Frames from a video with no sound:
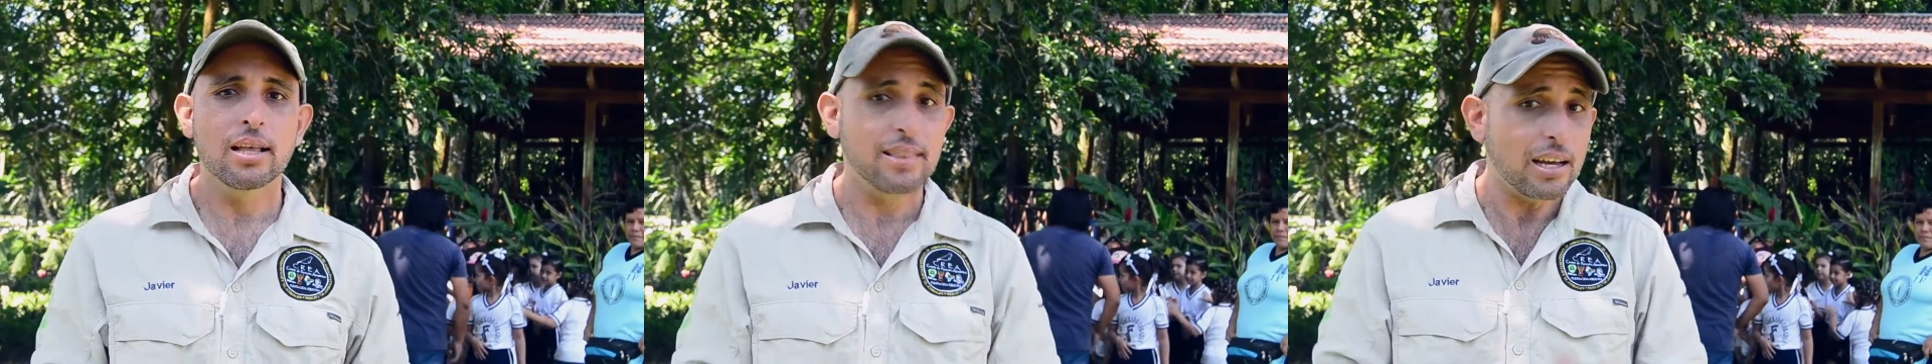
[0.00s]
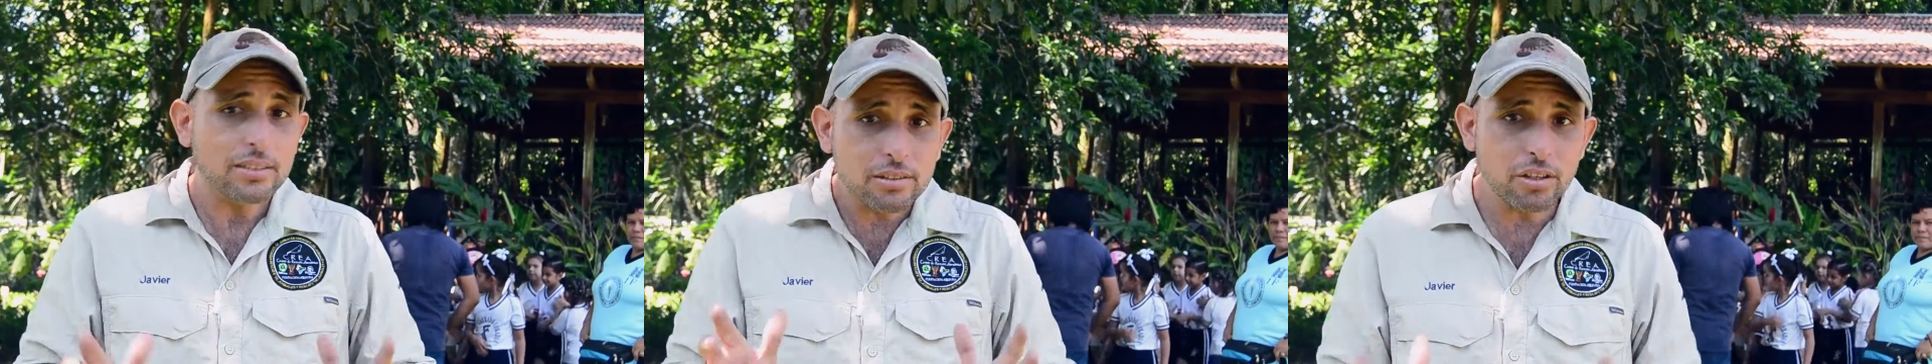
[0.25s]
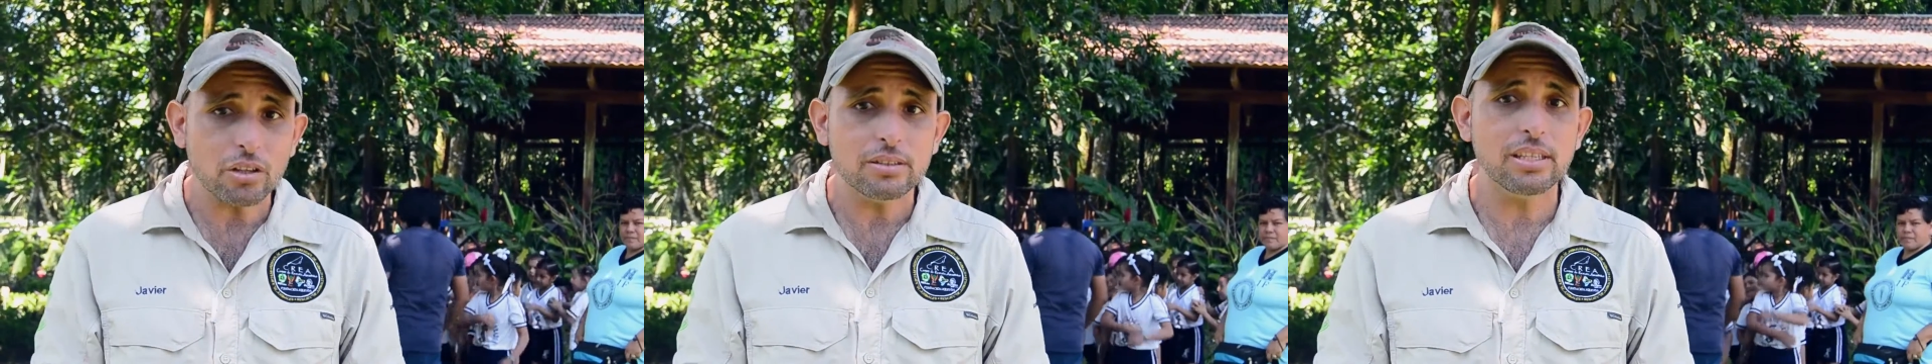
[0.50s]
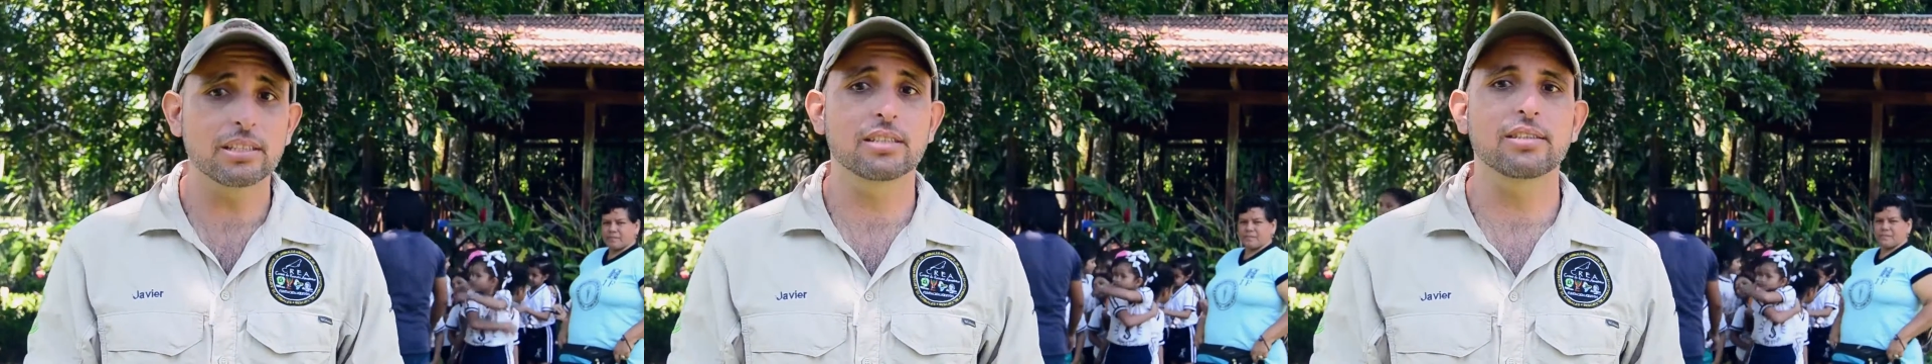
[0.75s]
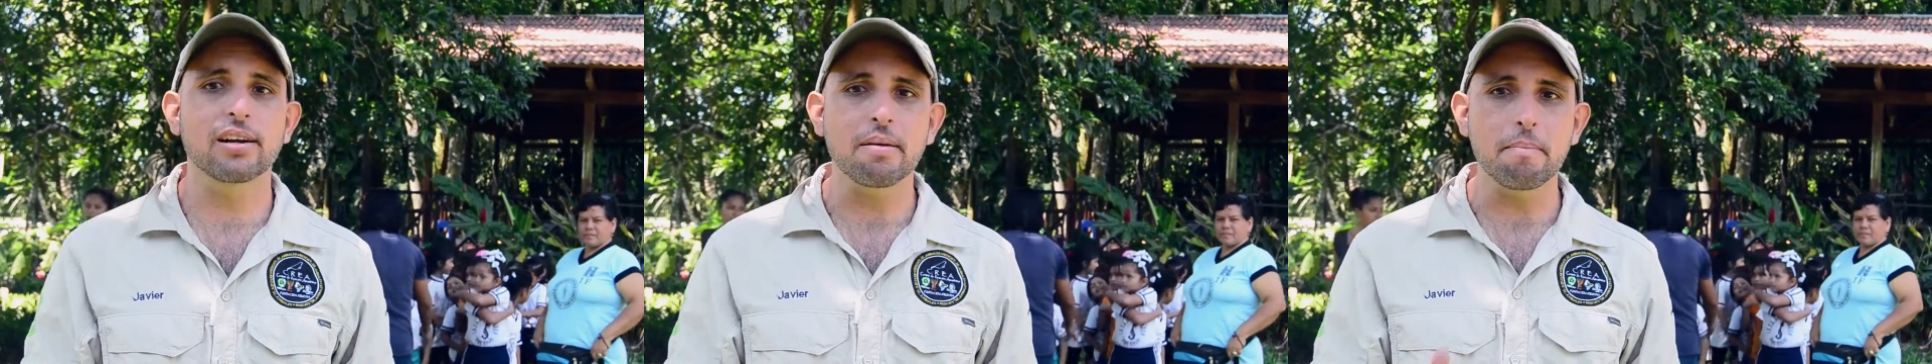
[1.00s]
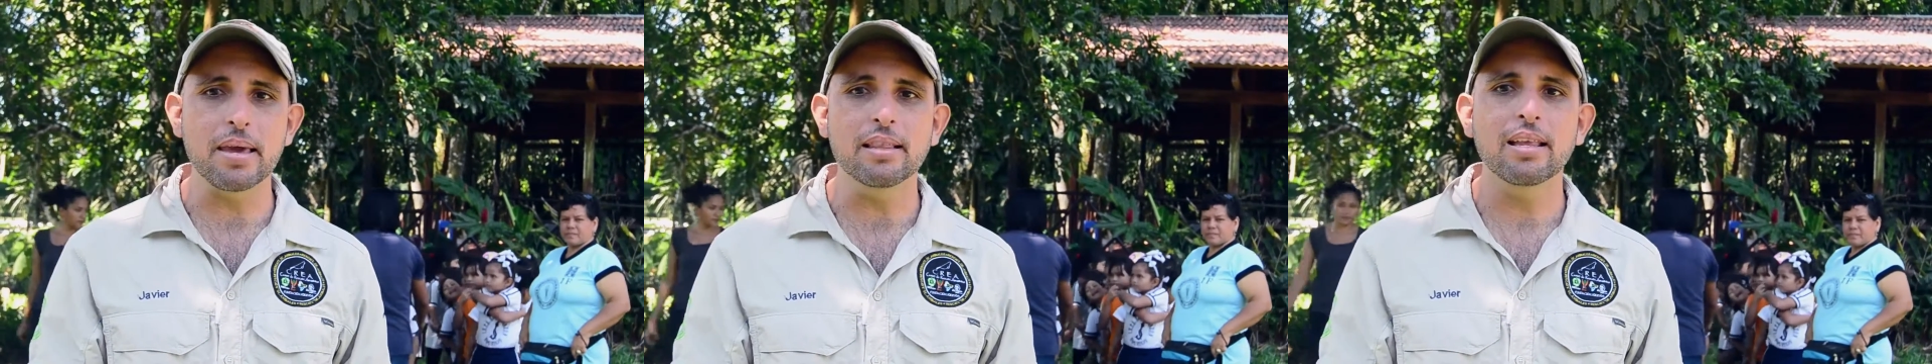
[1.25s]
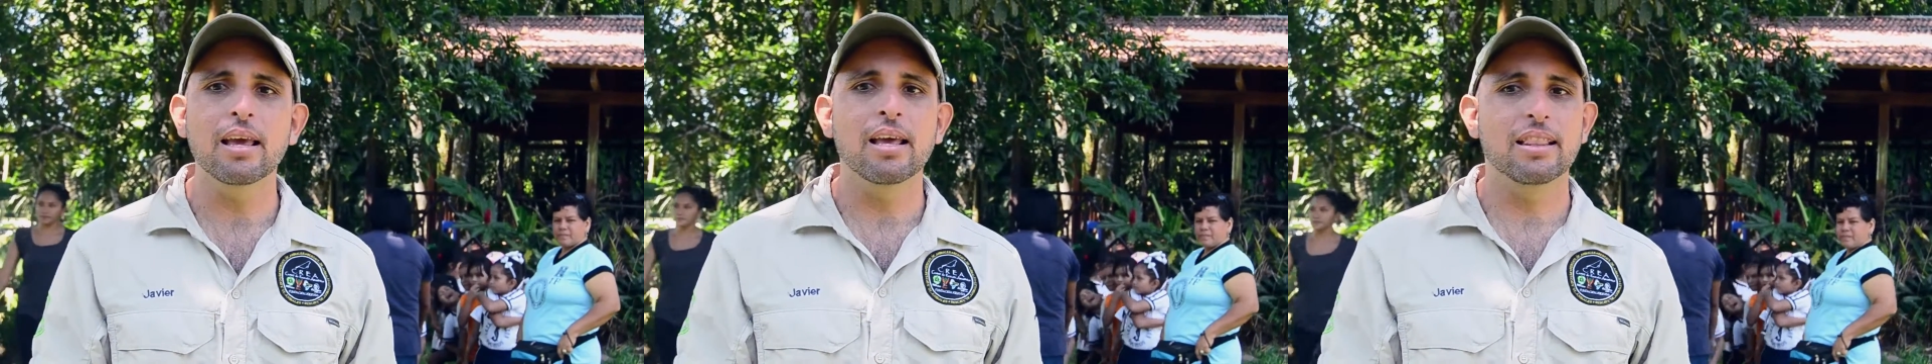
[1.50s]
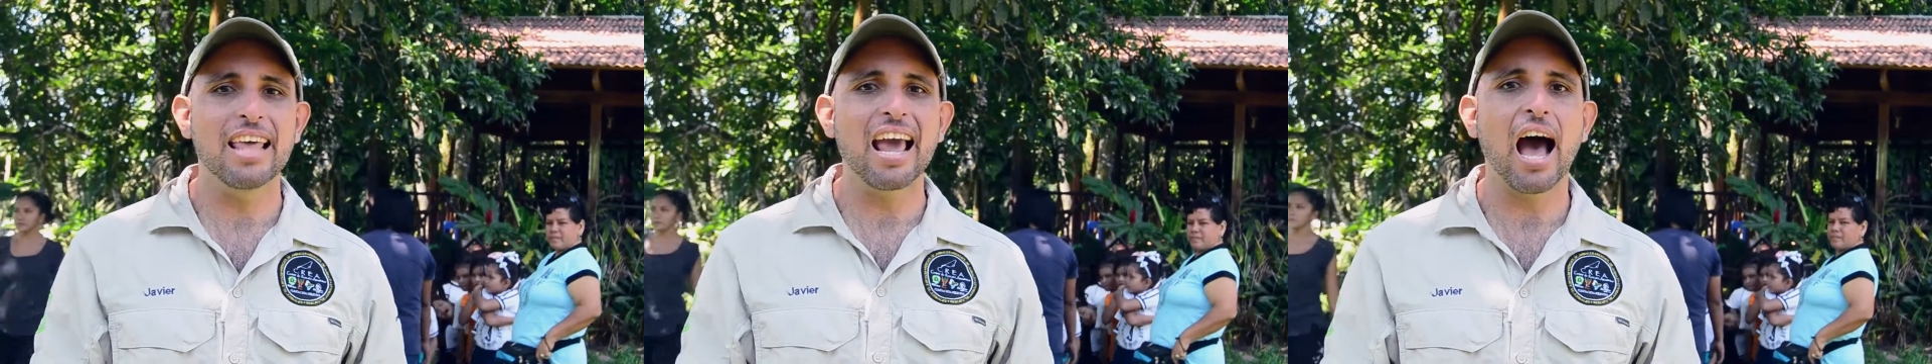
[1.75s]
does not necessarily mean
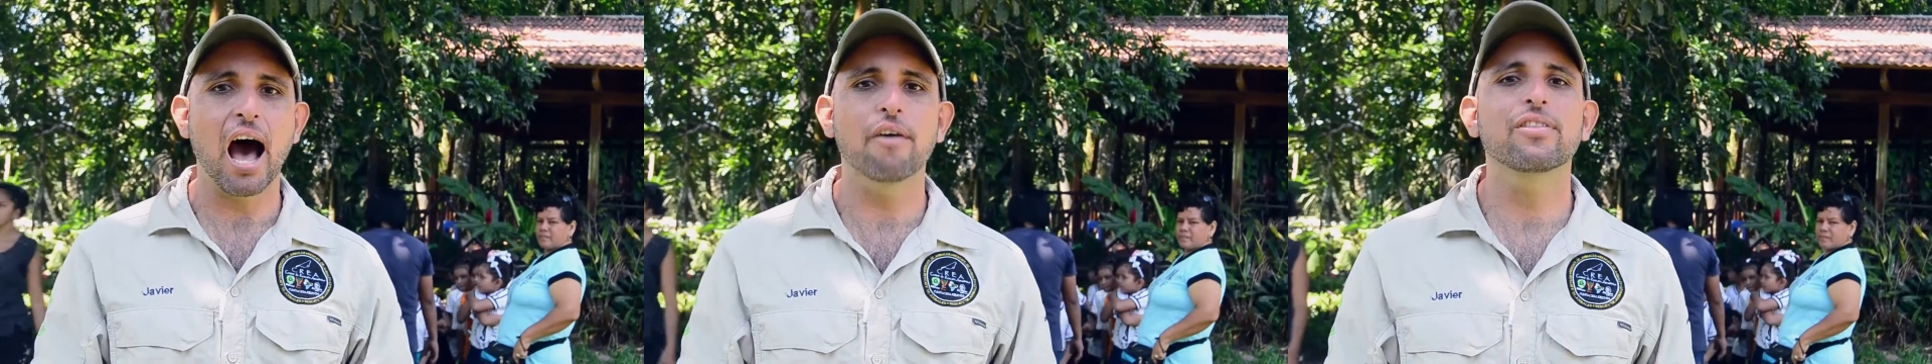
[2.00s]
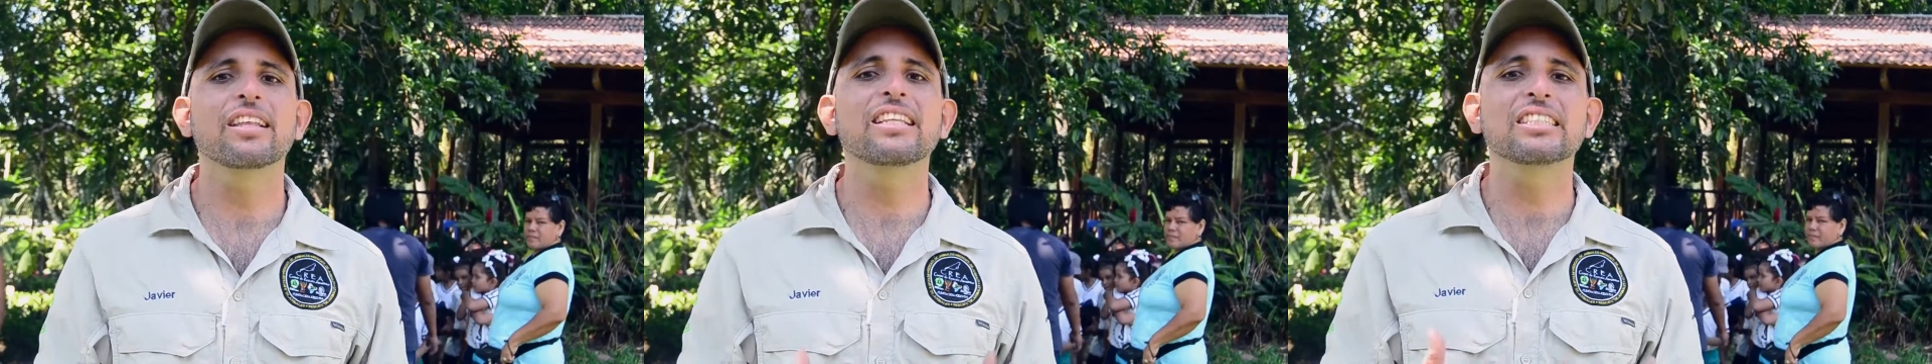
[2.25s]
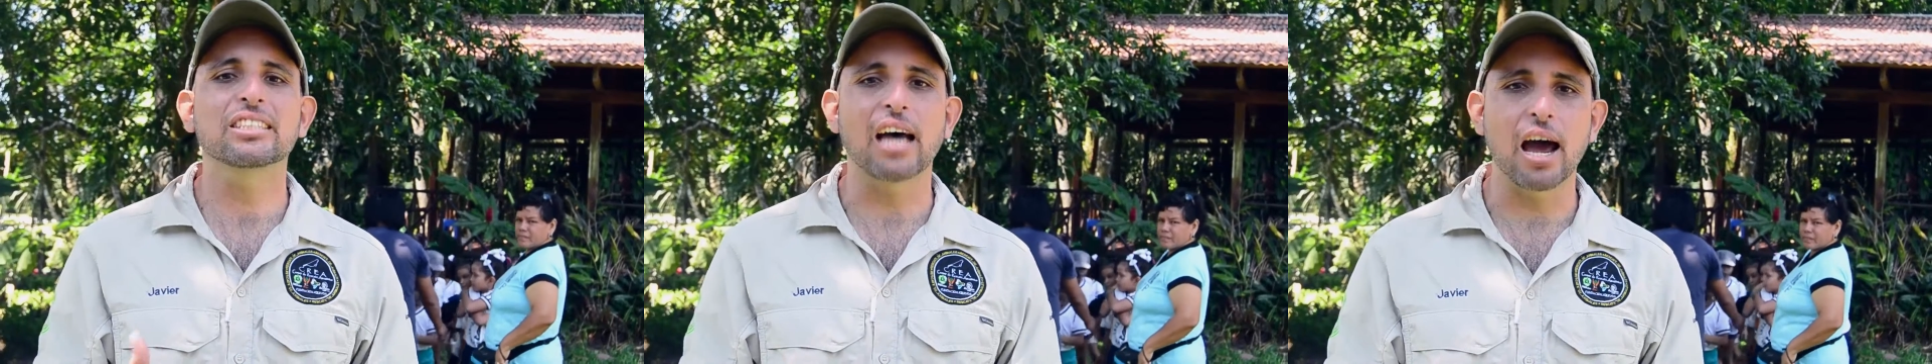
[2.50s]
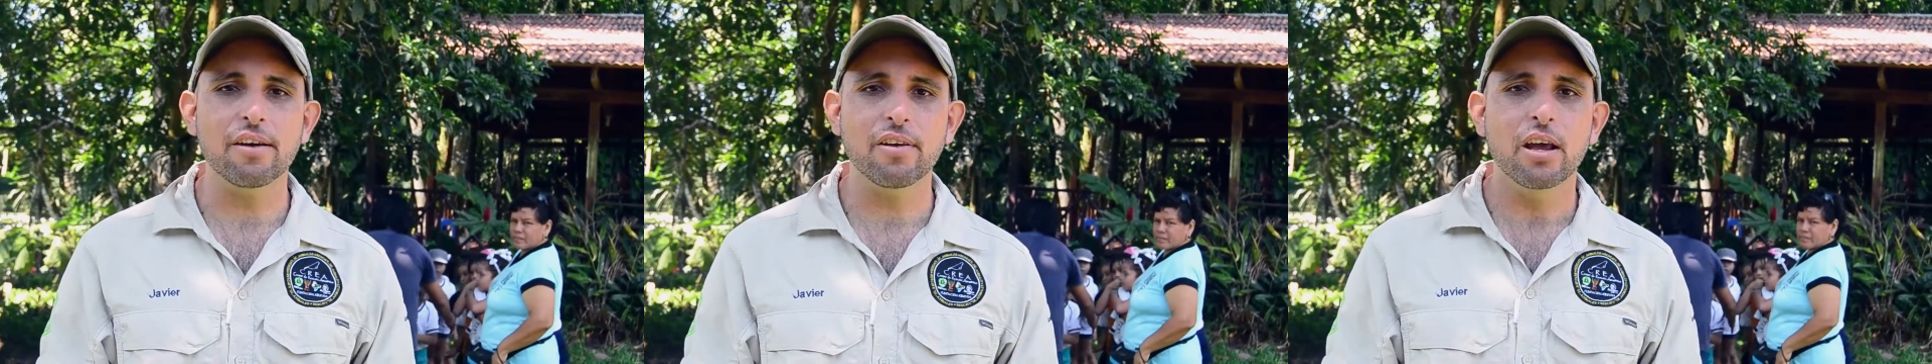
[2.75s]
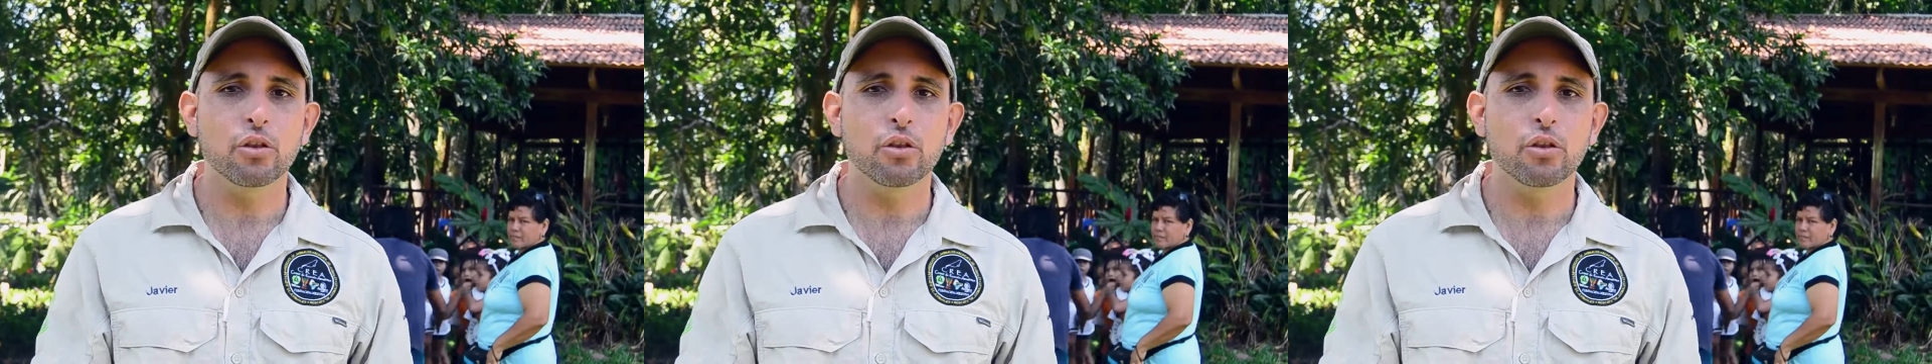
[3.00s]
they have the desire